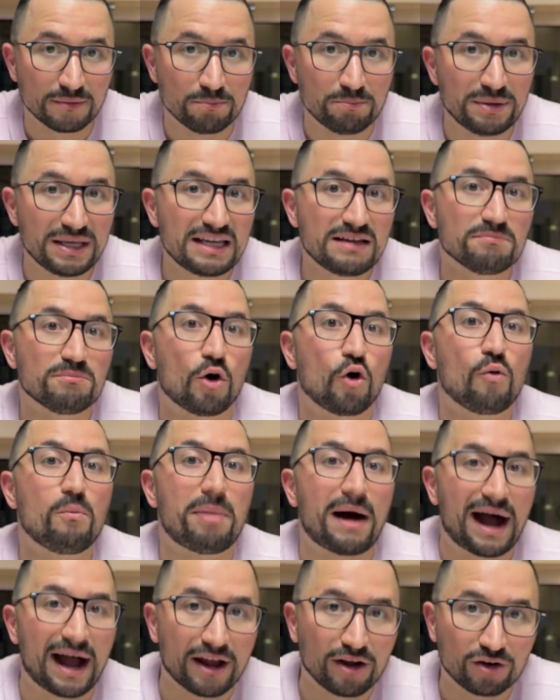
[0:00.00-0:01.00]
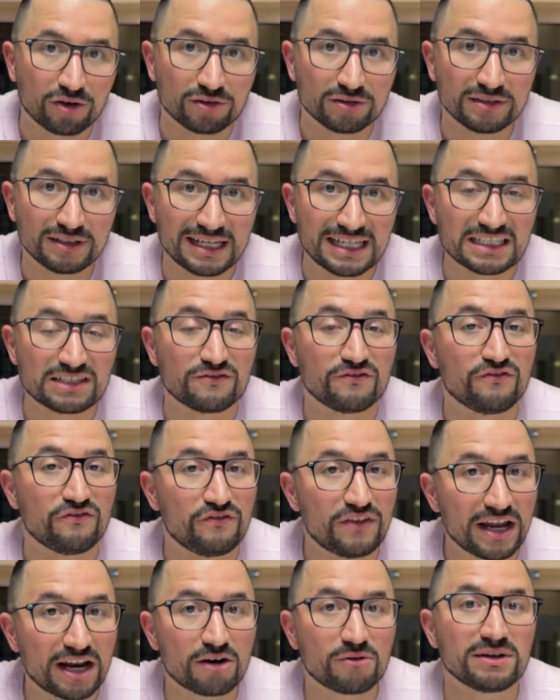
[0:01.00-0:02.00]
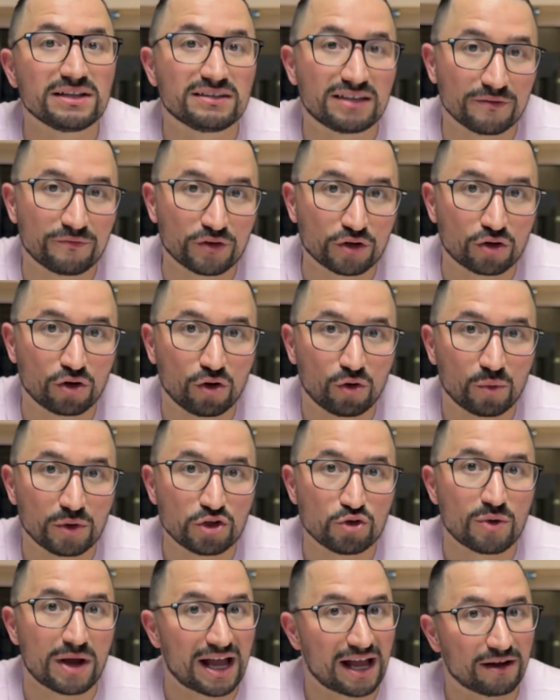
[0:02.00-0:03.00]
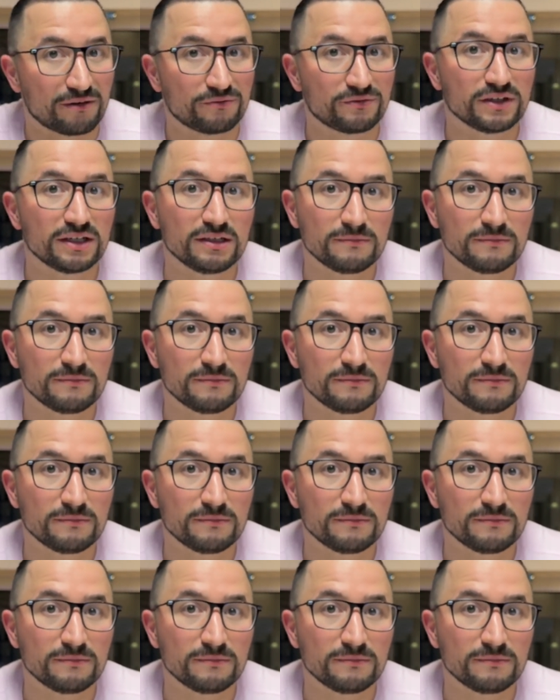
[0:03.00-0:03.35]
being mobile is very difficult when you have